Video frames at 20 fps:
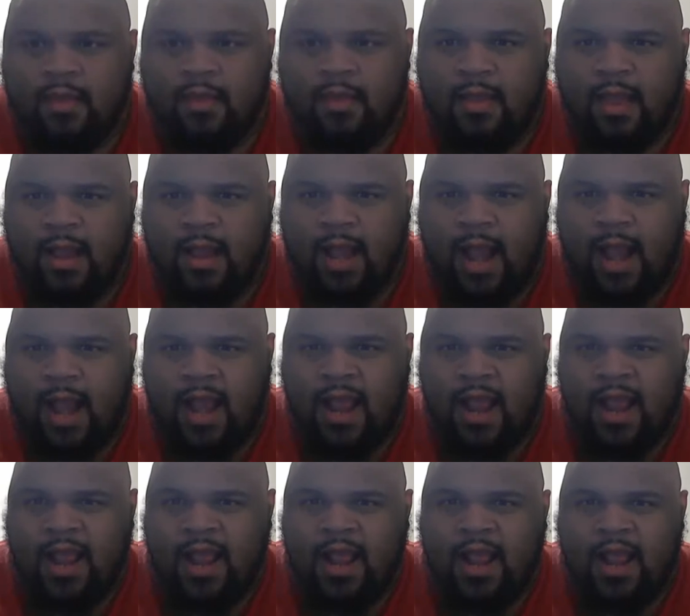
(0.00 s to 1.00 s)
and
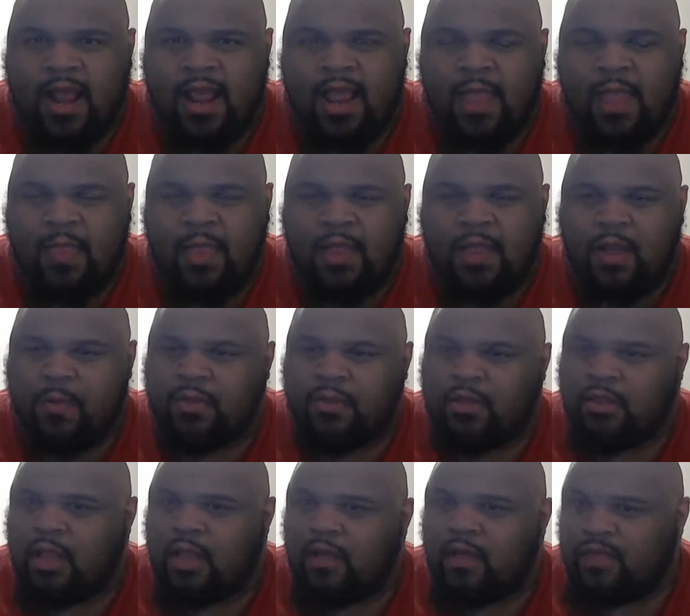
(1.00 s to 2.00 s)
they talk about the
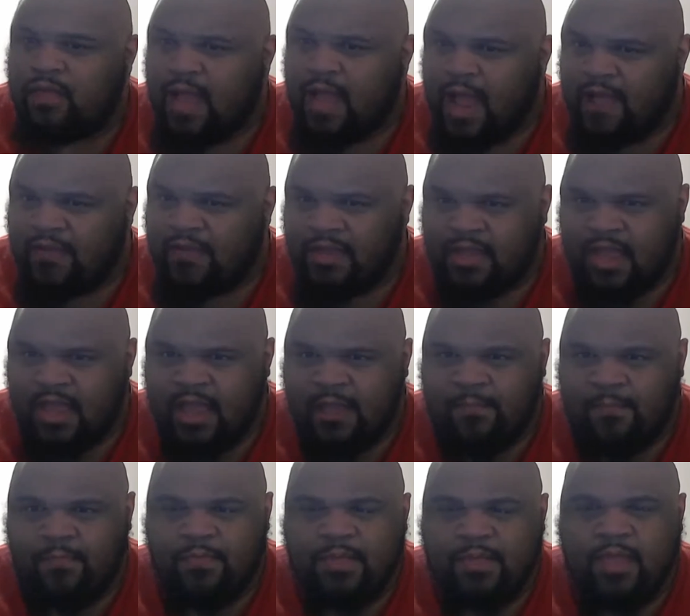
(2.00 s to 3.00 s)
love lives like that
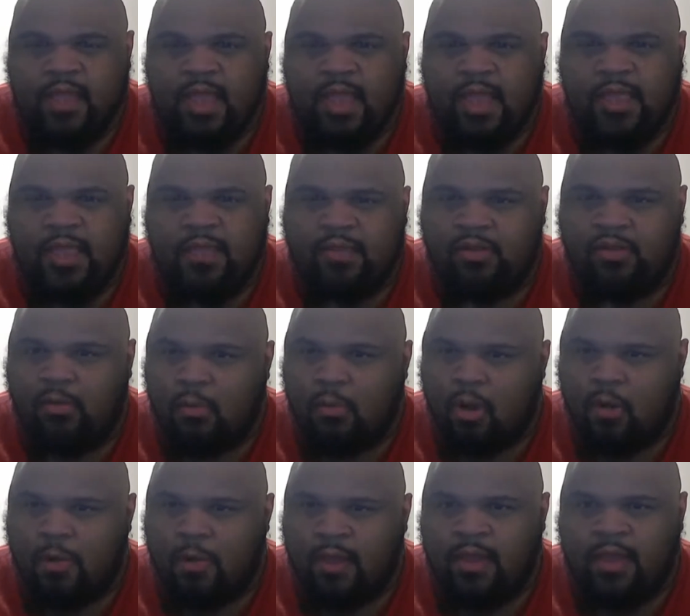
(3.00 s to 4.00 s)
in that little
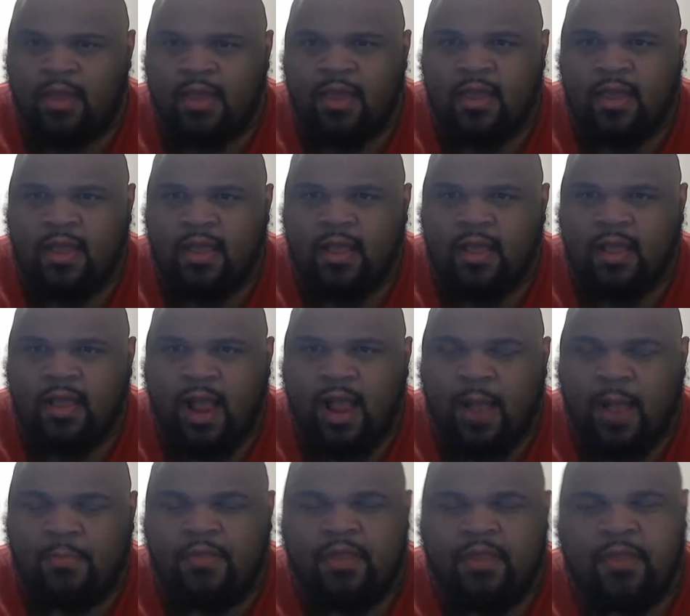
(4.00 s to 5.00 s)
moment.
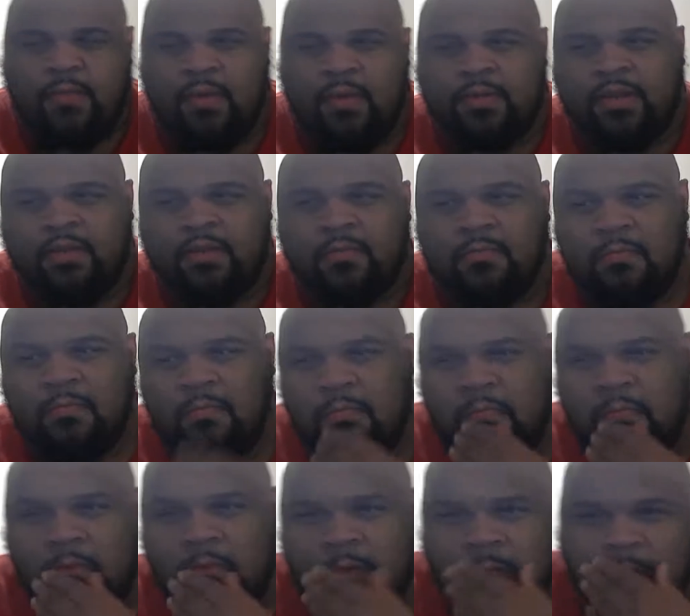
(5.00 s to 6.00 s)
I'm thinking about like,
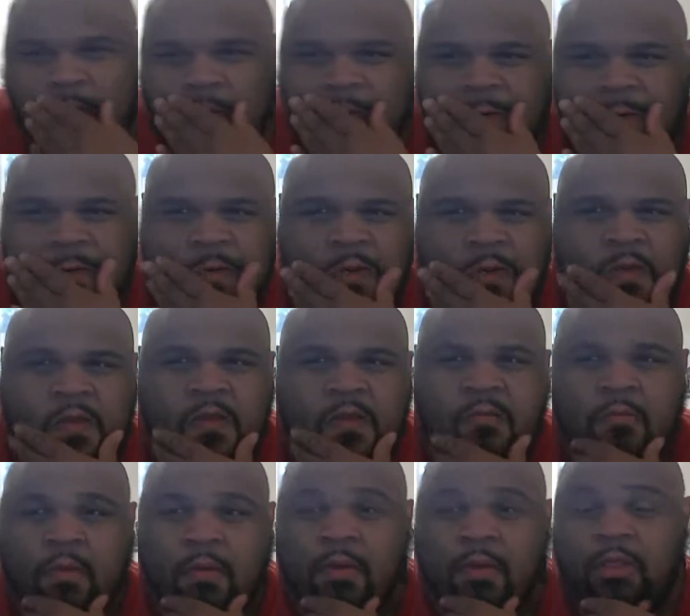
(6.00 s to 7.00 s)

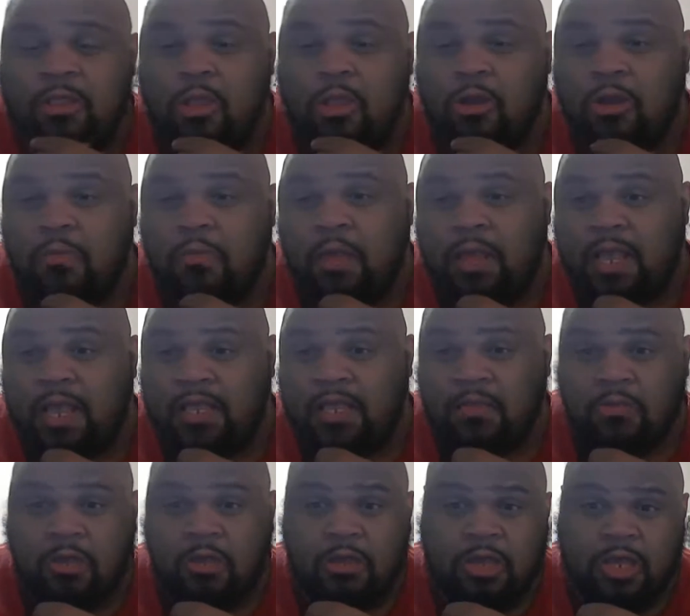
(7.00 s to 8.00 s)
maybe Loki might get
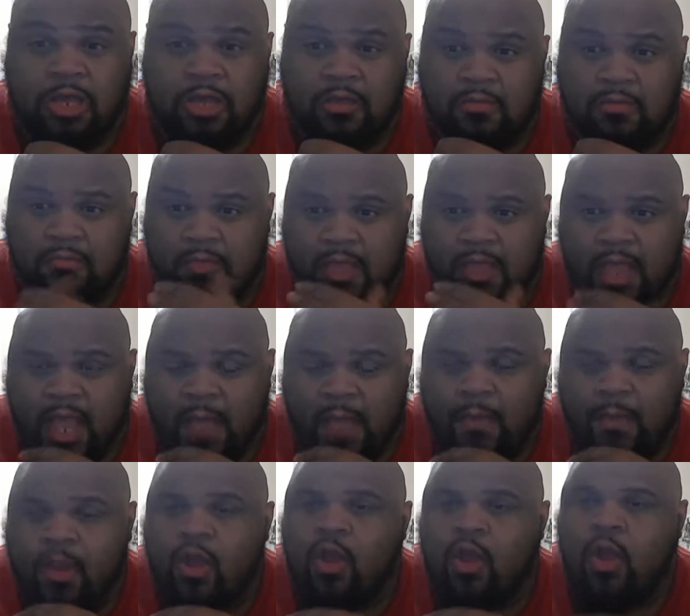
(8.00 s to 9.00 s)
some cookie. I
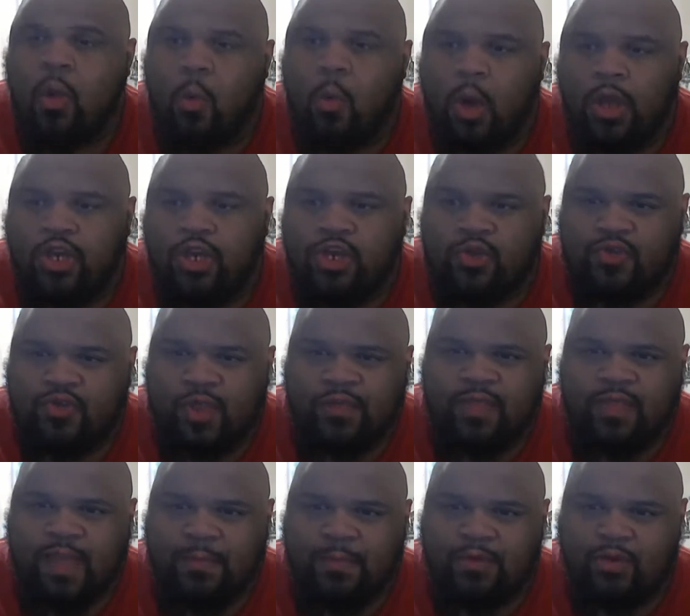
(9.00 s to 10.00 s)
mean, what did you think of
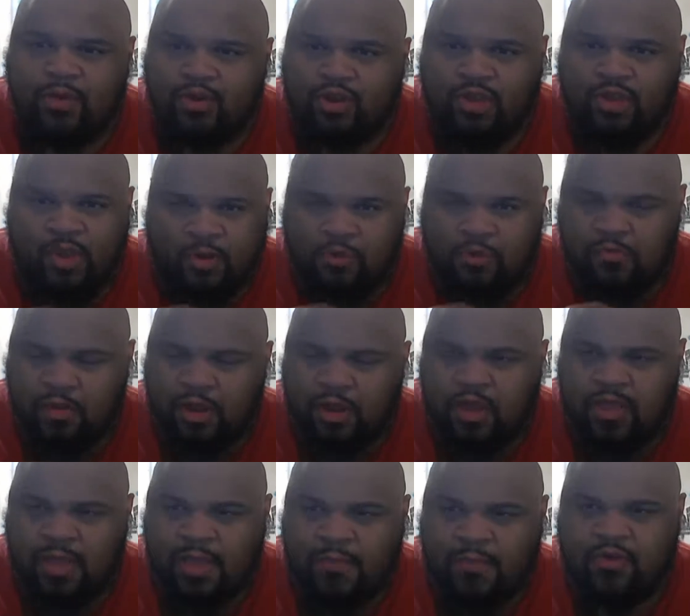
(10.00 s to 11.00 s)
the episode? Do you think it was pretty
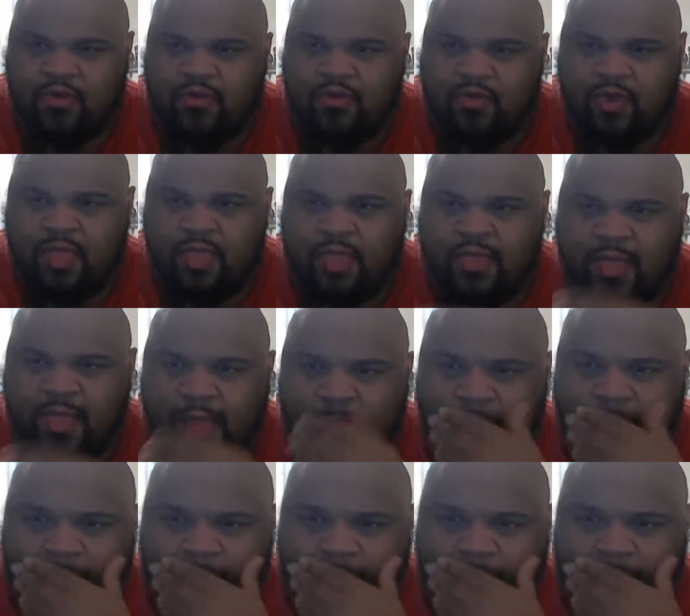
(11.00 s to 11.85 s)
good episode 3 like that?